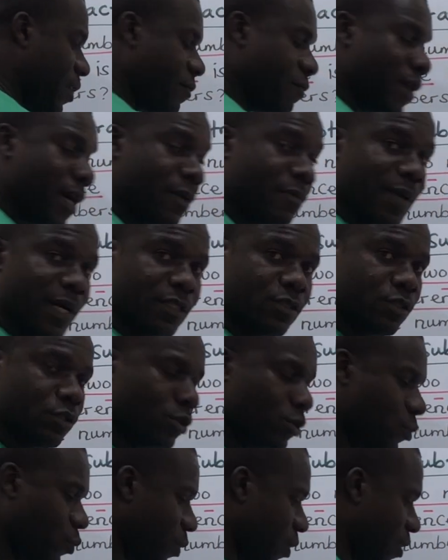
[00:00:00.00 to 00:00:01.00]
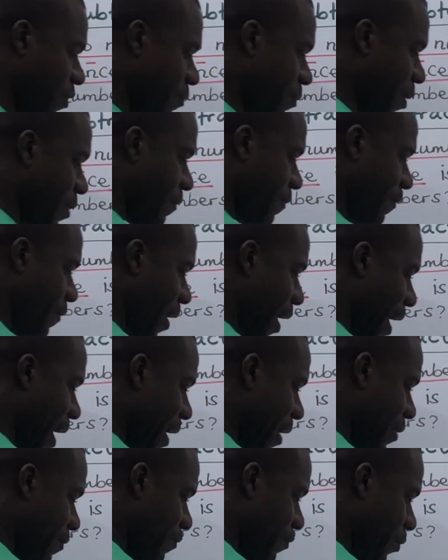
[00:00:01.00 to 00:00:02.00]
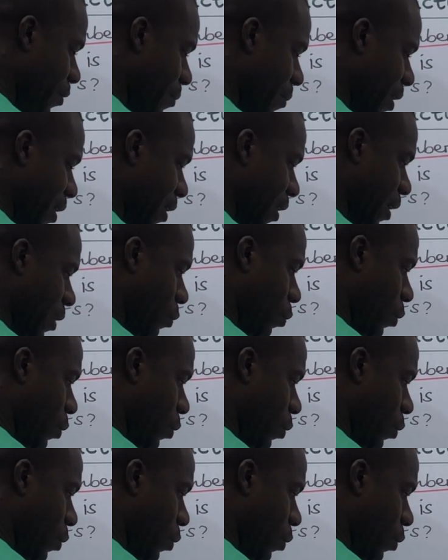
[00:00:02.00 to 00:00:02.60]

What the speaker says: divided by 2 will give me 5, remainder